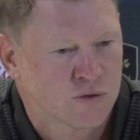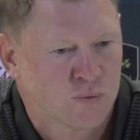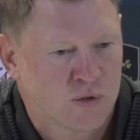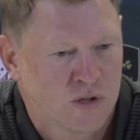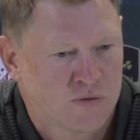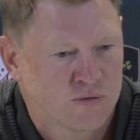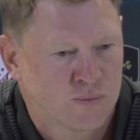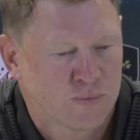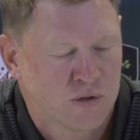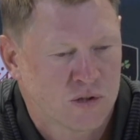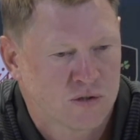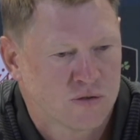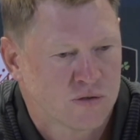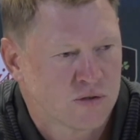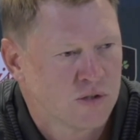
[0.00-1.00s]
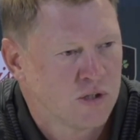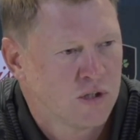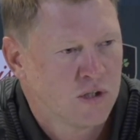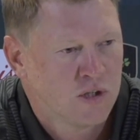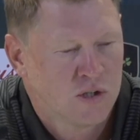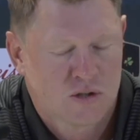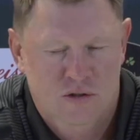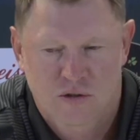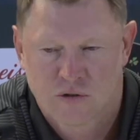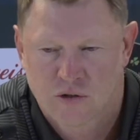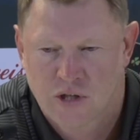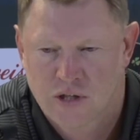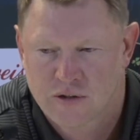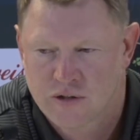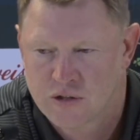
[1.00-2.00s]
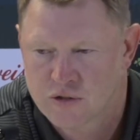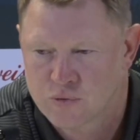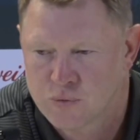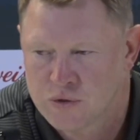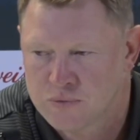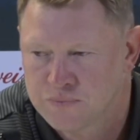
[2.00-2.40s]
so we have some things to look at there as well.